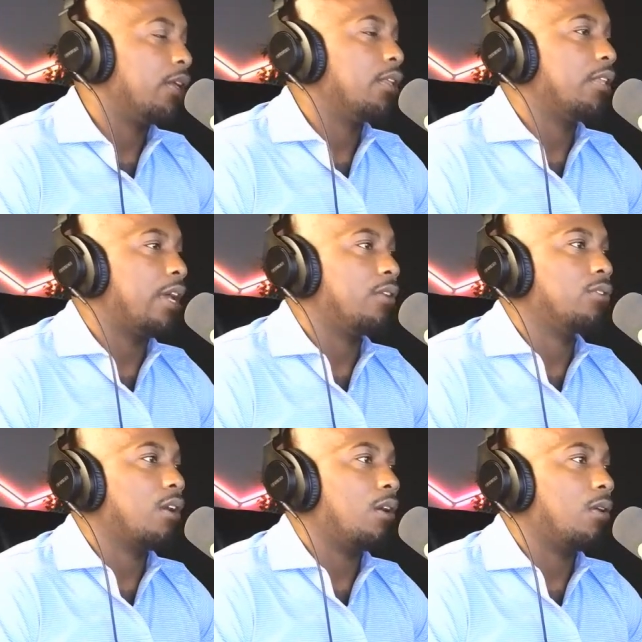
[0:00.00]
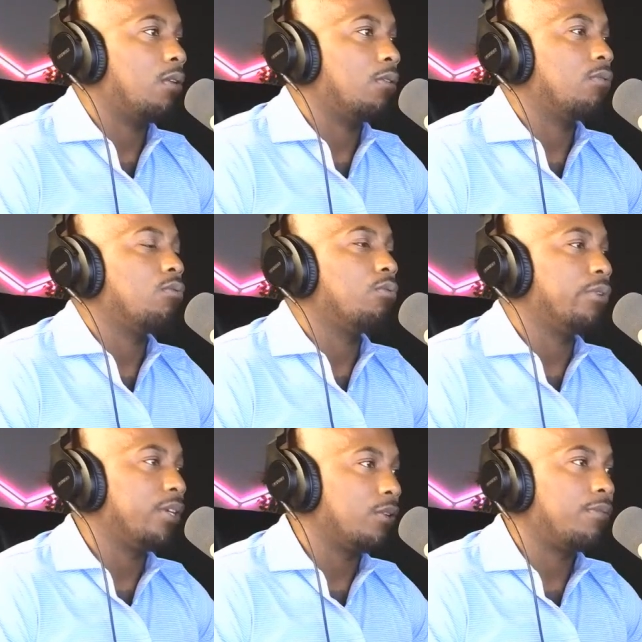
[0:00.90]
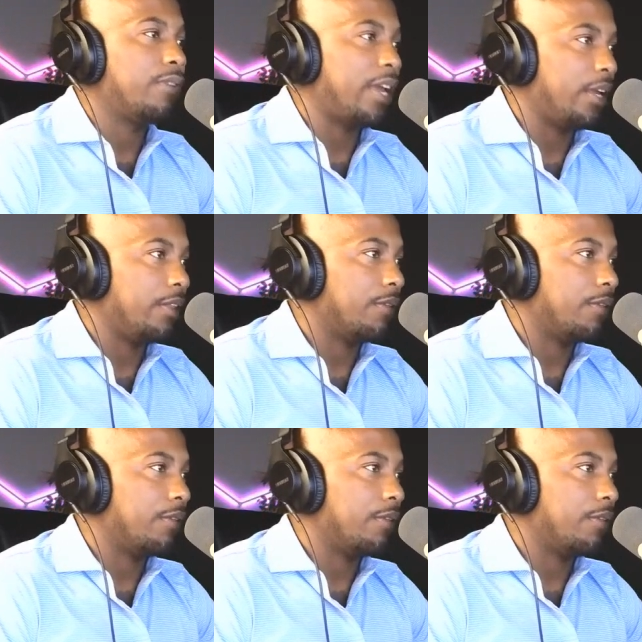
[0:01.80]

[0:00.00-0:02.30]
That is called real faith.